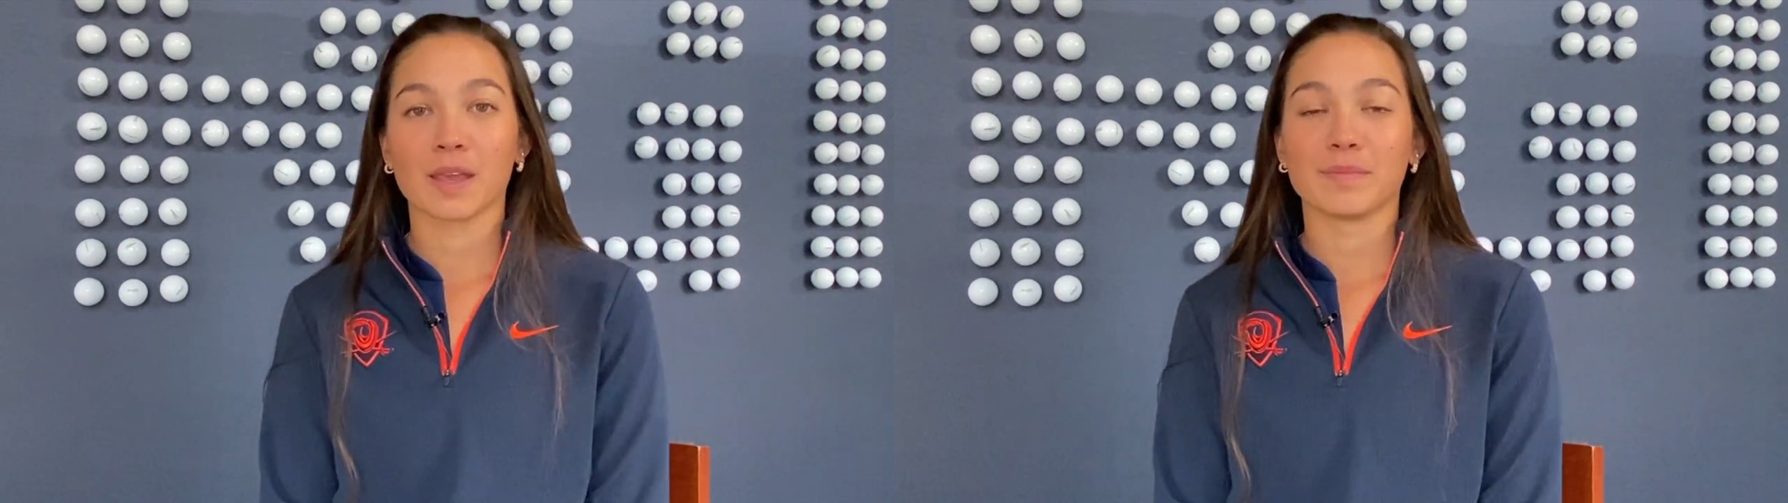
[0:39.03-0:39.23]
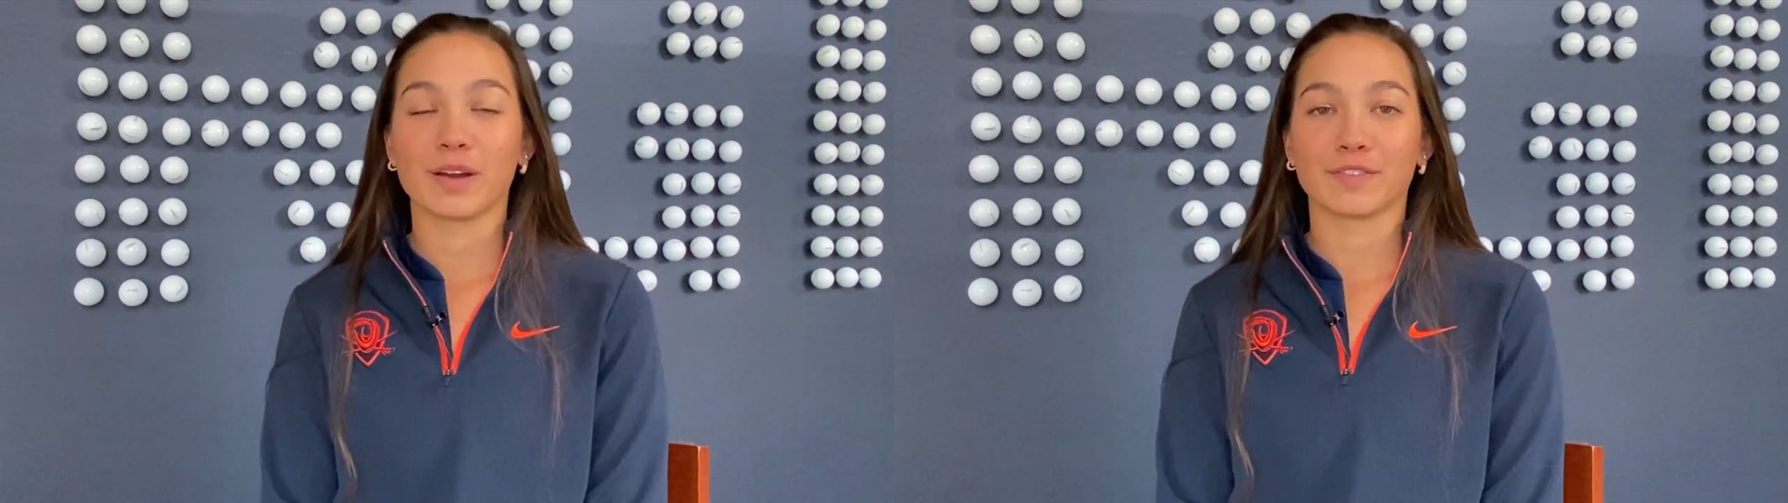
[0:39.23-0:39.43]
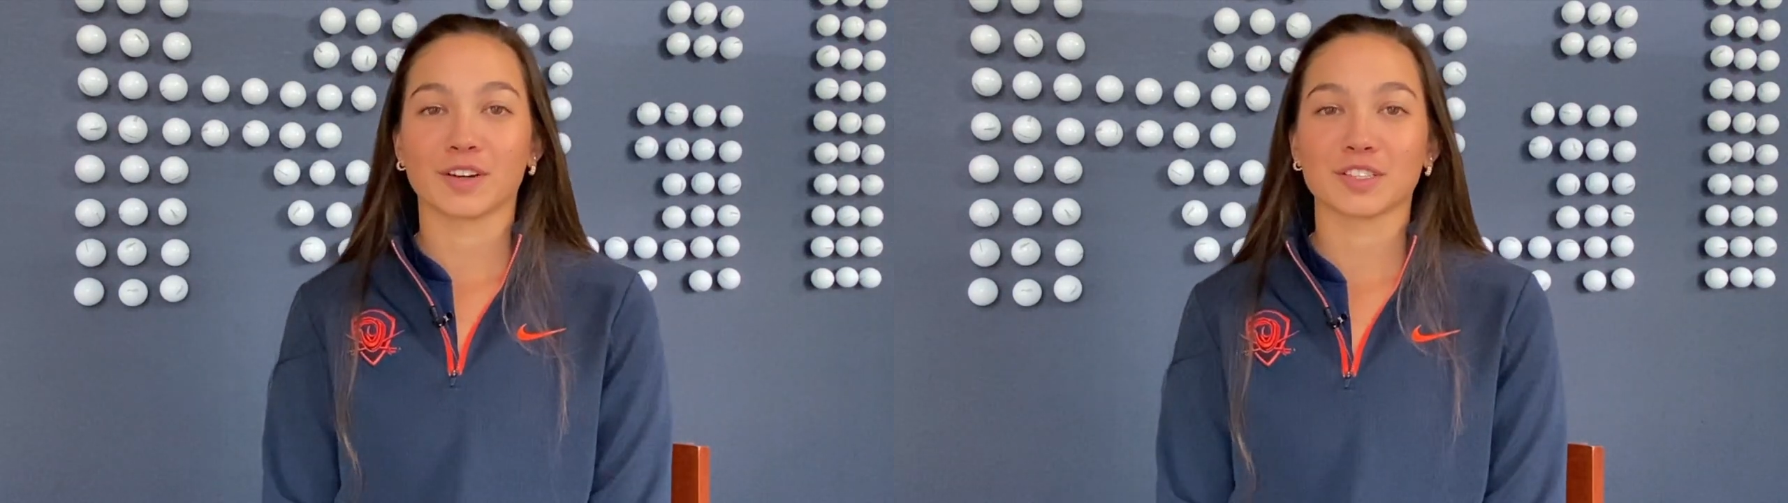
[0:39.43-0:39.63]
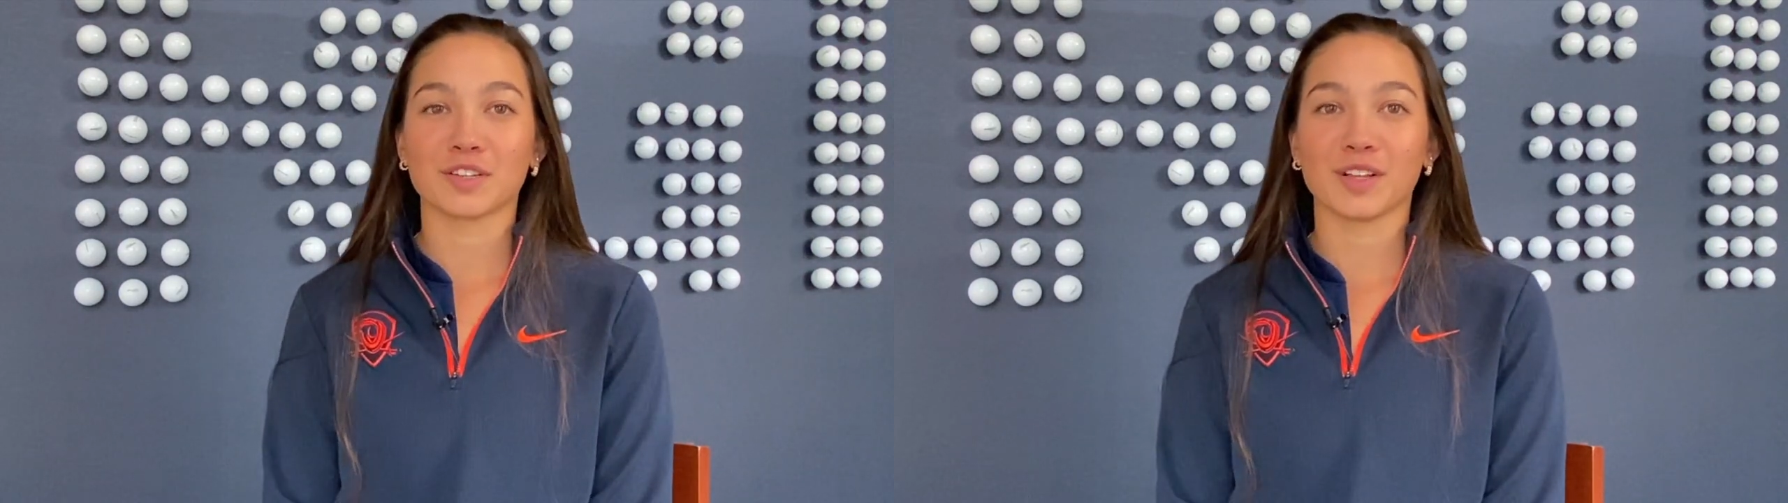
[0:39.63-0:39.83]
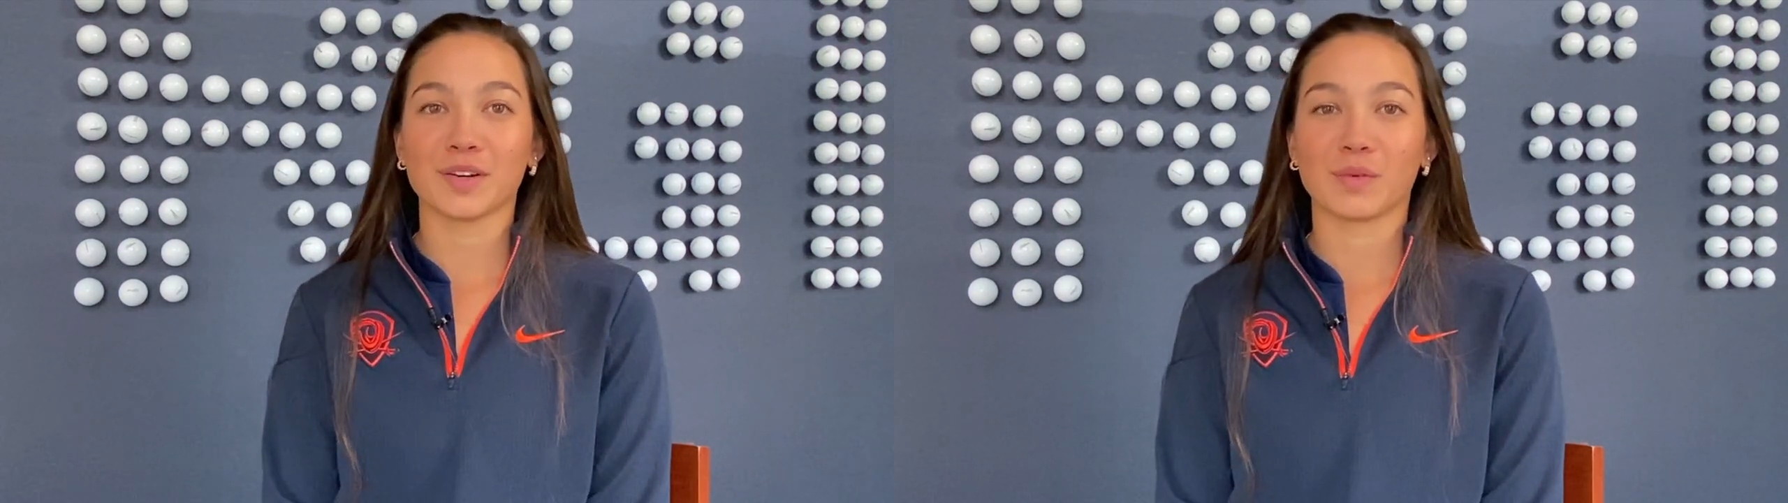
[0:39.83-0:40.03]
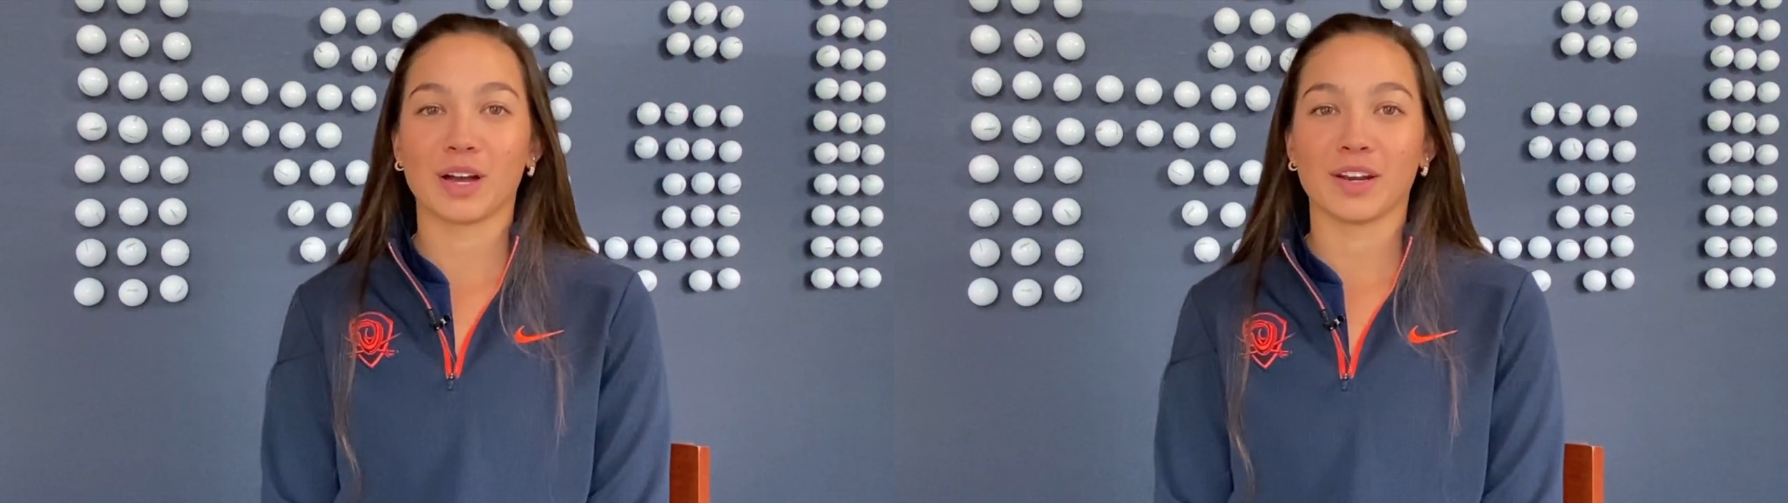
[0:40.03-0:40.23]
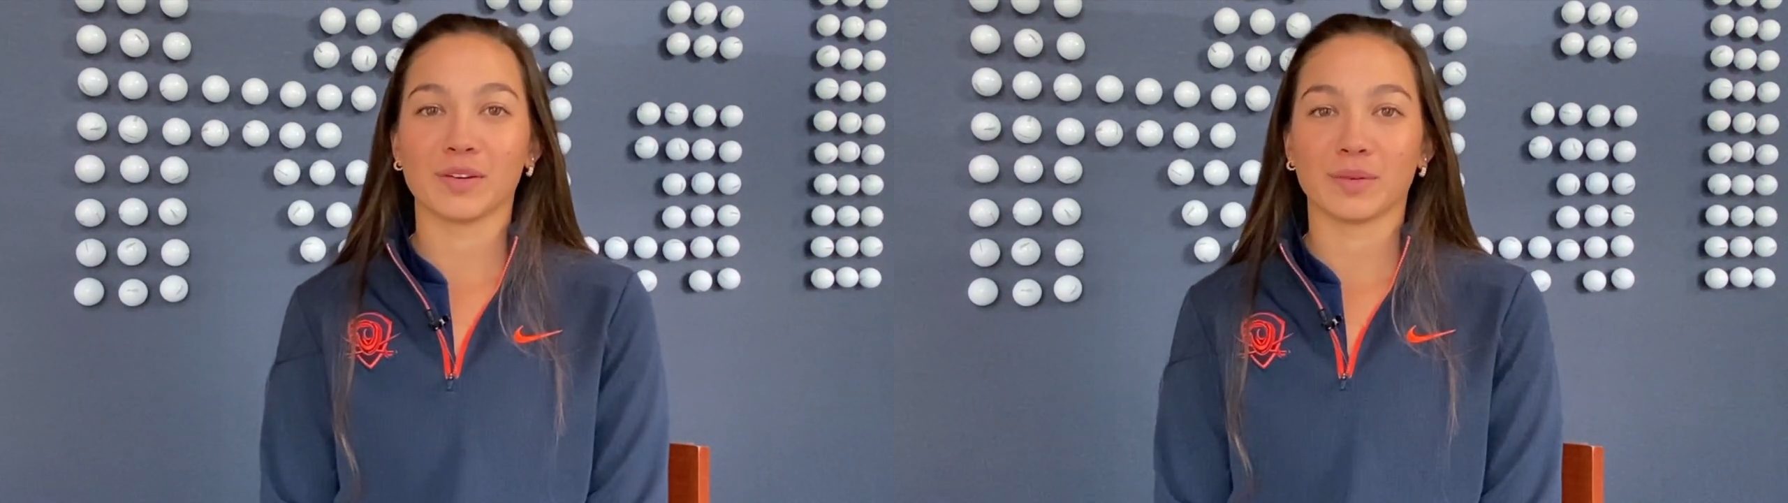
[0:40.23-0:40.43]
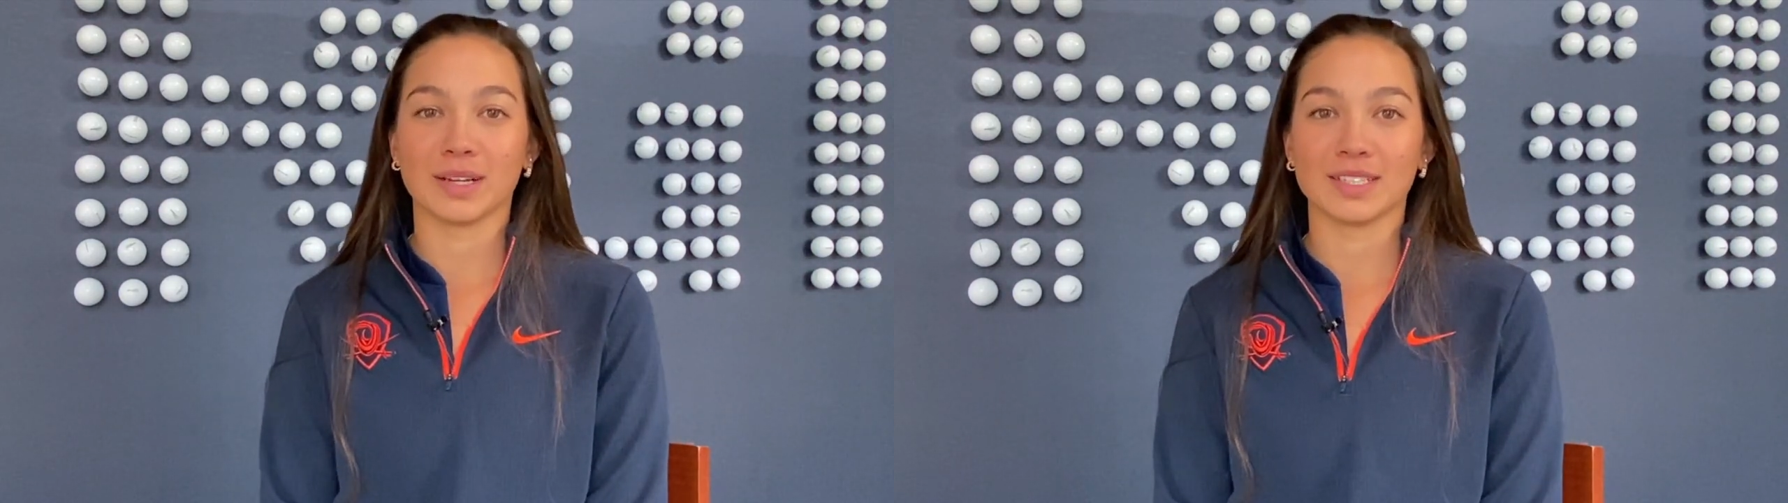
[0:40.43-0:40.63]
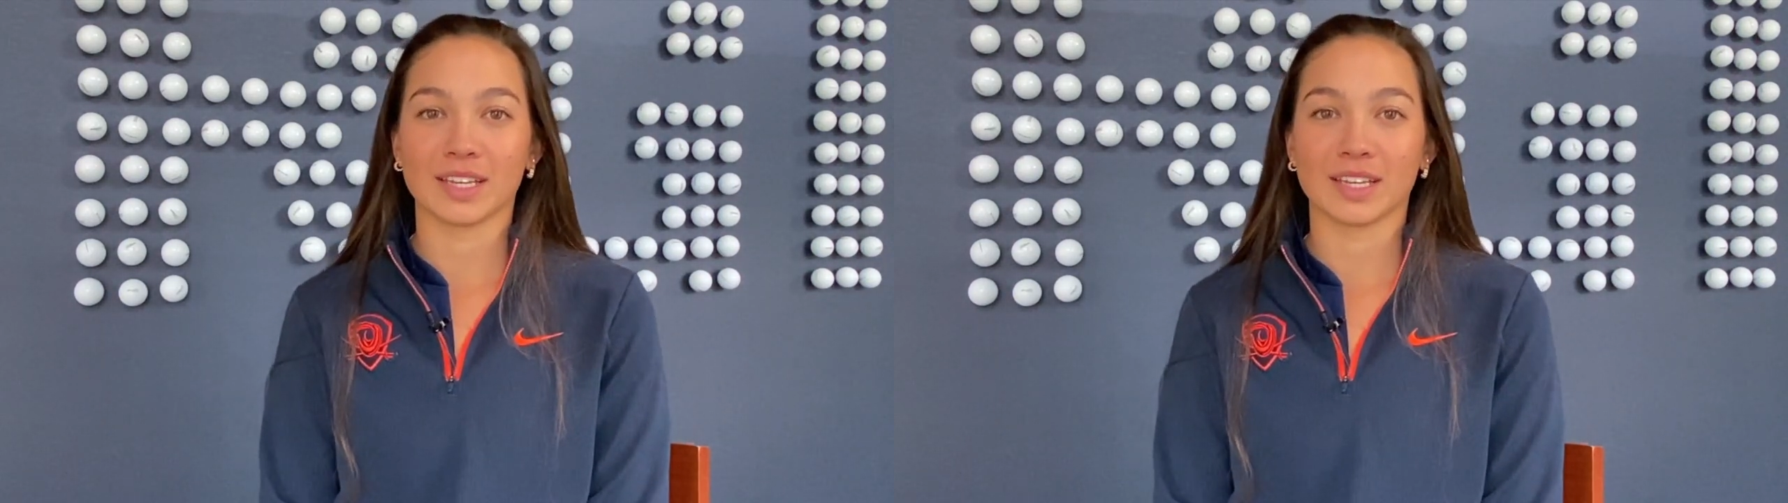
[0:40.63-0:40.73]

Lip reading: My first hole in one was